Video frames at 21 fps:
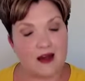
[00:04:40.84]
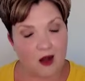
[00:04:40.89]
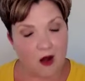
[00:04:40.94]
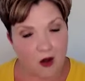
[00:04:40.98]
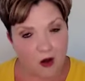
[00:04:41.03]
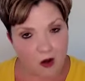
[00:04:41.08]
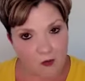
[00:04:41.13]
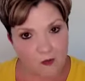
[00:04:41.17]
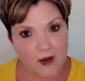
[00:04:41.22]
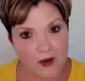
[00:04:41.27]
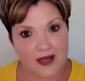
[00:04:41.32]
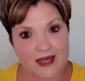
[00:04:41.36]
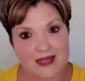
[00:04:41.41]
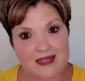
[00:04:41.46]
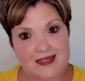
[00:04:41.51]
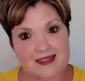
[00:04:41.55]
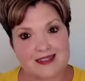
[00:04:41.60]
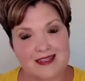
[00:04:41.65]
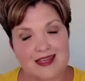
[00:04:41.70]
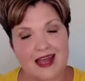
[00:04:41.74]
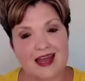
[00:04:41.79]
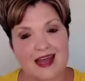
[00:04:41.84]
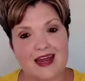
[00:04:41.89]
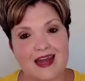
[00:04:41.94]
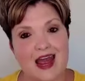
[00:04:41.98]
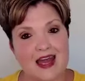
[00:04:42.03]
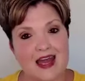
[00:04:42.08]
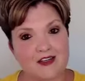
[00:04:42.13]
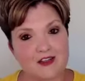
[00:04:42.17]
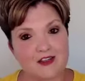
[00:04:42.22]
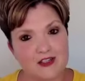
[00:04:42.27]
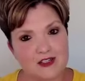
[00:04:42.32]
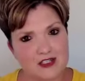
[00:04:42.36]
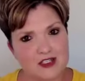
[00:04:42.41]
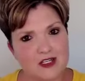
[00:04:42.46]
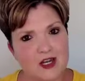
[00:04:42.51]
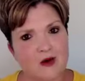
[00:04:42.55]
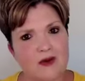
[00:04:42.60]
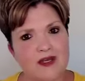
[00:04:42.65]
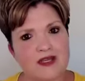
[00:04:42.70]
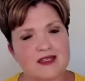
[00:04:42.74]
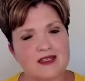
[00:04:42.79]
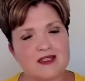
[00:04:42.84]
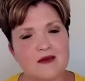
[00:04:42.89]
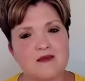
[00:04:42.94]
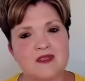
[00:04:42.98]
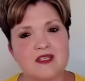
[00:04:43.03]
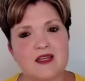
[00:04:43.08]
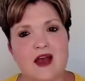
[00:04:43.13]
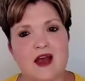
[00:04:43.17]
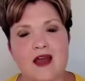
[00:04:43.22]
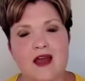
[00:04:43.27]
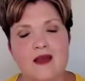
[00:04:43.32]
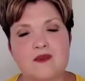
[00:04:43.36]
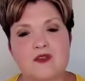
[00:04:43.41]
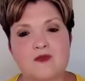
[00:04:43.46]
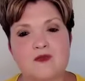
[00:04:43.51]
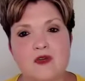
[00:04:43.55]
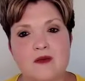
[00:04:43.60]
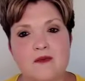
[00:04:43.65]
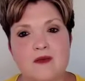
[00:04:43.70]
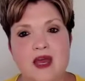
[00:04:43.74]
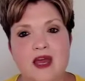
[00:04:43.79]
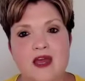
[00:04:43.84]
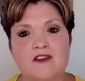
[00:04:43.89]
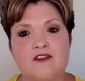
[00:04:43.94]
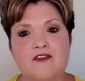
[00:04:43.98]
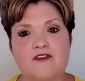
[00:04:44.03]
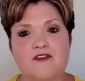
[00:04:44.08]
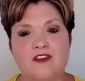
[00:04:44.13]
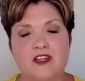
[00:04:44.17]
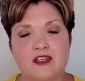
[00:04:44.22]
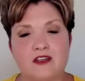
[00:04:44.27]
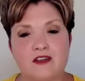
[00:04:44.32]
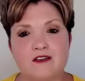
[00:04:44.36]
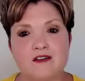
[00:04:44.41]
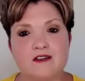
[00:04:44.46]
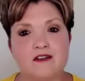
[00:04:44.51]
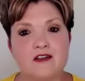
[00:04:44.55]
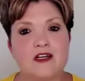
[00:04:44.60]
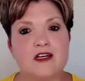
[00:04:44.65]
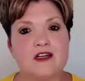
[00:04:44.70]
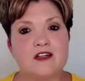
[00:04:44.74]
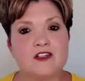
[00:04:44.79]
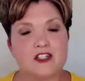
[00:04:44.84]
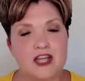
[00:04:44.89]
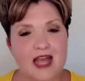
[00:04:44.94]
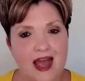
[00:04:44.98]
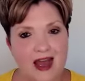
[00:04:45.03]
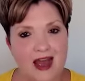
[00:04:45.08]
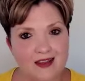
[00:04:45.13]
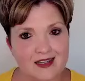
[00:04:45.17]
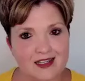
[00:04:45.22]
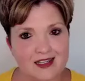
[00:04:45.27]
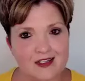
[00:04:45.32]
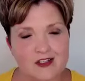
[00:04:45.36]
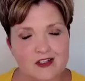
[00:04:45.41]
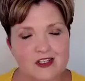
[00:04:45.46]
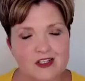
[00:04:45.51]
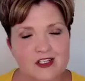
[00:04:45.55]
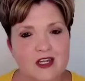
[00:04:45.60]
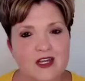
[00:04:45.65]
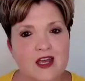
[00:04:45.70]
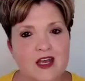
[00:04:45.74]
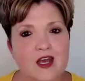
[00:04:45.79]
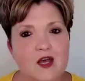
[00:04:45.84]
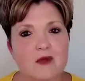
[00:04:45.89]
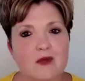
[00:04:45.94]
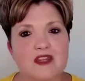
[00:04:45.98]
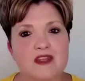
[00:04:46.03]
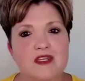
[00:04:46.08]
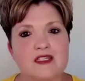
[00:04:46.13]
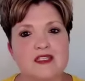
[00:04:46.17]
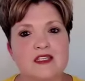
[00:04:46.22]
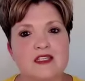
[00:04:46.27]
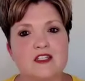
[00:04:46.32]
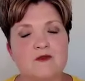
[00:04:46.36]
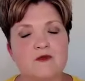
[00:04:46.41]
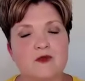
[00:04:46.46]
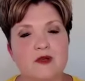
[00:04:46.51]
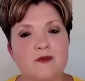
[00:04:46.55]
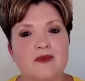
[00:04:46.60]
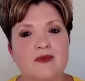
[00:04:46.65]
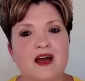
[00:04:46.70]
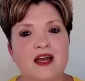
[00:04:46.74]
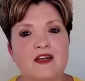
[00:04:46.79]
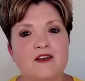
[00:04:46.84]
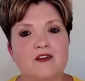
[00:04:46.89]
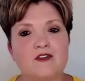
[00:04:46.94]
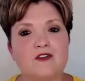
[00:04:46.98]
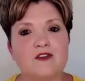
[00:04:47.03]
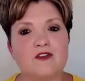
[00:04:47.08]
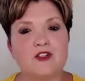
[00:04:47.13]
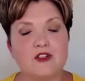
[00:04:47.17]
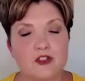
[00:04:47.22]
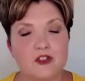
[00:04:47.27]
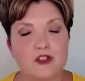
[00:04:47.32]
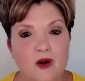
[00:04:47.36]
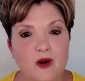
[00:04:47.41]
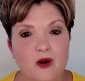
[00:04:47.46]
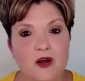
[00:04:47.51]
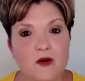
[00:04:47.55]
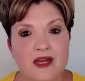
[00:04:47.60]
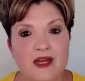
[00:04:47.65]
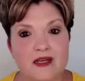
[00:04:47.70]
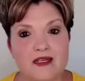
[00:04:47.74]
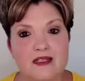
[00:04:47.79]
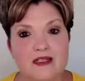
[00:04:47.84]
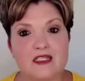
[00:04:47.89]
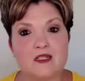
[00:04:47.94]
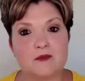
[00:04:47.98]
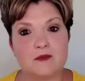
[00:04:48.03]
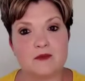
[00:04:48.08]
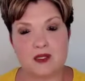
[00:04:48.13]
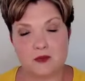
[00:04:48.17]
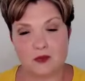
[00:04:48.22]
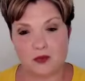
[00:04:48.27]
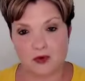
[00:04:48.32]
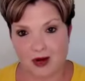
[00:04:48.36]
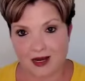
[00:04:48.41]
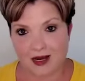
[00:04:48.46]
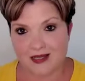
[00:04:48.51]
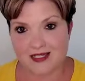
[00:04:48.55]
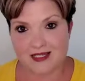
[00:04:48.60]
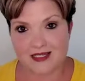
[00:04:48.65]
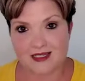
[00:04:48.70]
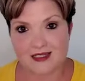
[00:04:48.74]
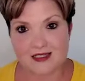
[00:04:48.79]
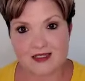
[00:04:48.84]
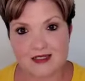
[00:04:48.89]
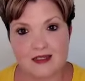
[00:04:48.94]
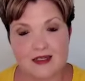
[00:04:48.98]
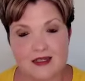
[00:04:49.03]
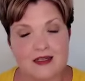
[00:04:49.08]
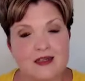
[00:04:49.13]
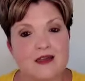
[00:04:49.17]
always and and just knowing sometimes we may feel challenged but this is a reminder to do our best to be present